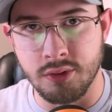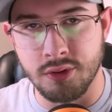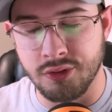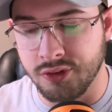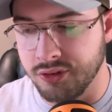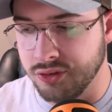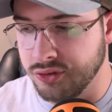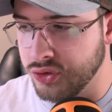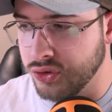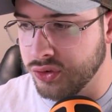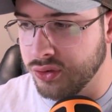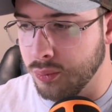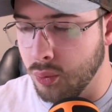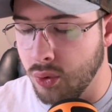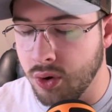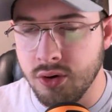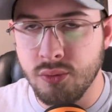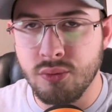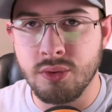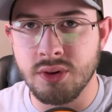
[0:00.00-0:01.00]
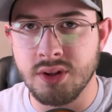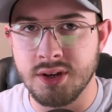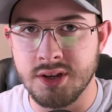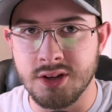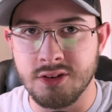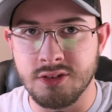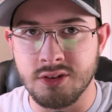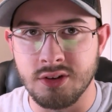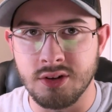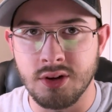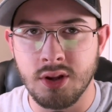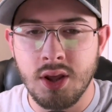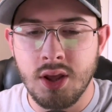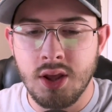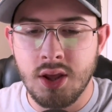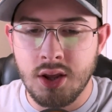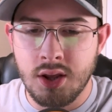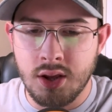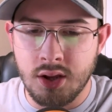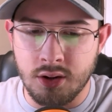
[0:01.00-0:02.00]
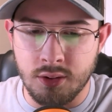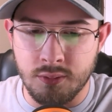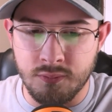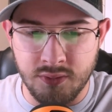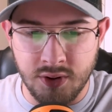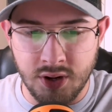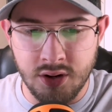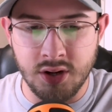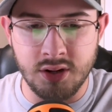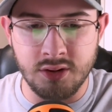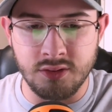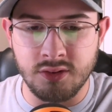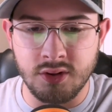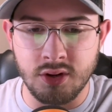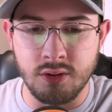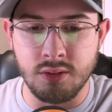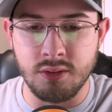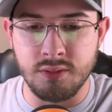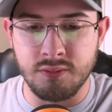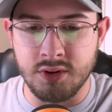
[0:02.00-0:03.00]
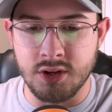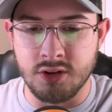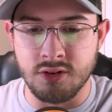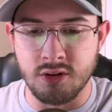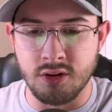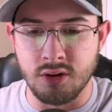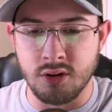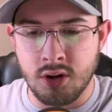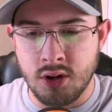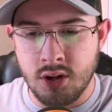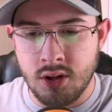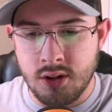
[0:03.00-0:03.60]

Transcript: This is just a wonderful addition and a very considerate feature